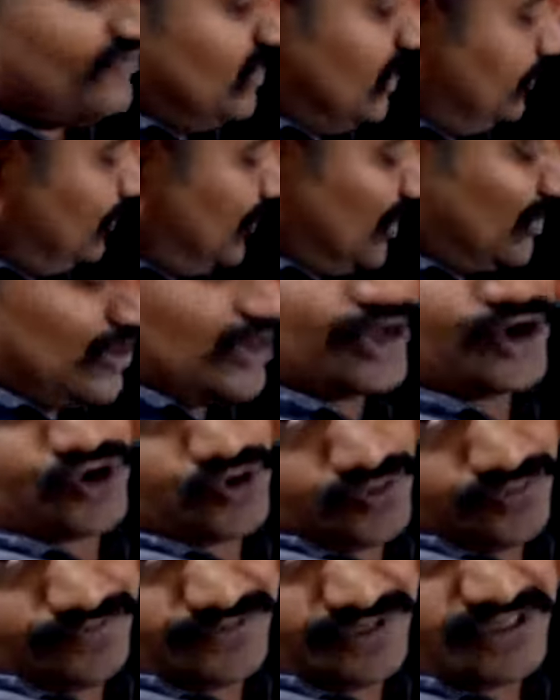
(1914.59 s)
that particular row.
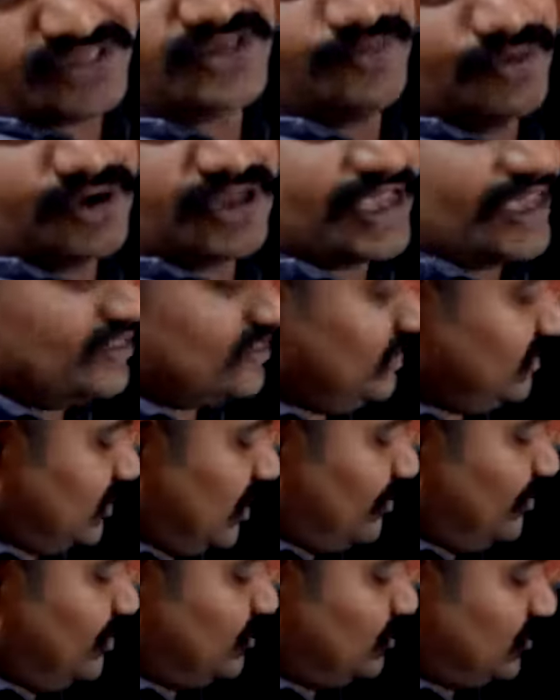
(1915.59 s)
Simple cases
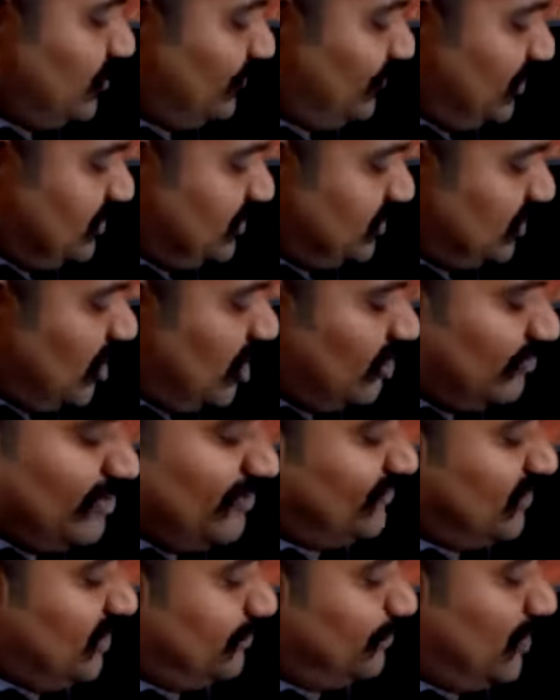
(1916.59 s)
coming to the first column of
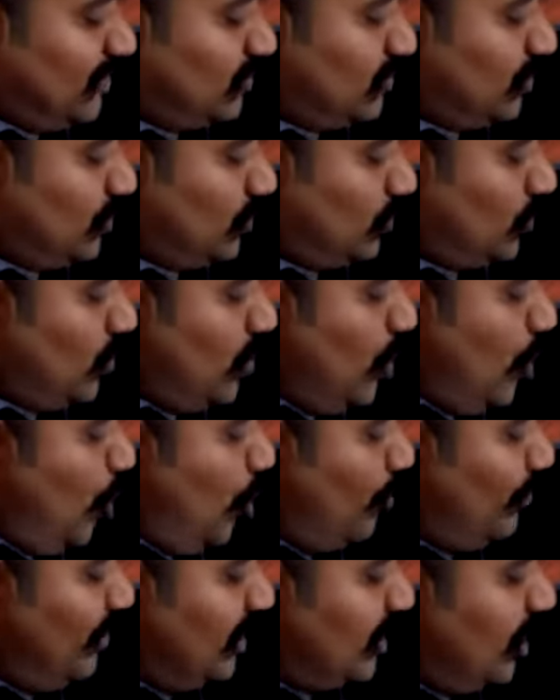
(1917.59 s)
that particular row. How
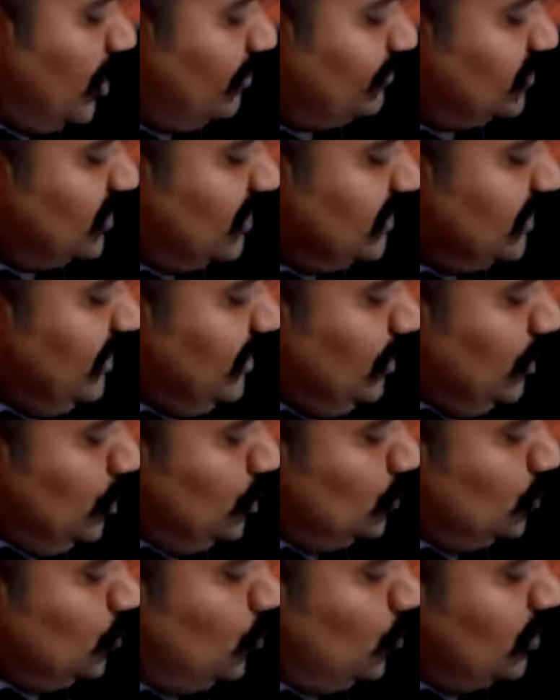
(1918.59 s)
many columns are there?
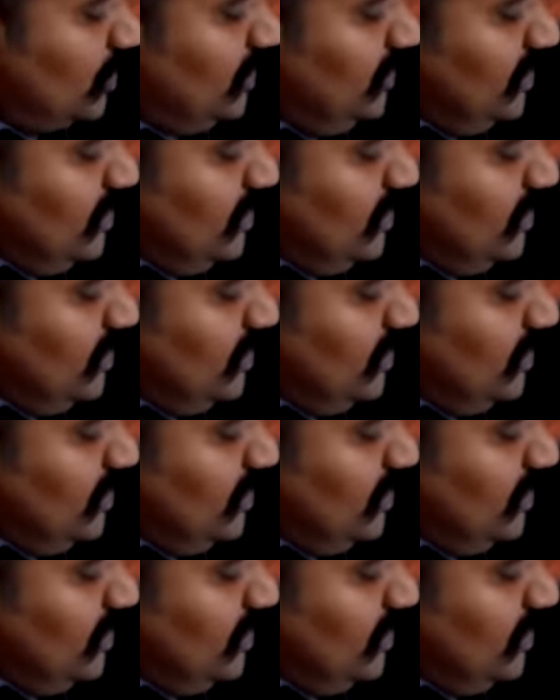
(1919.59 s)
Total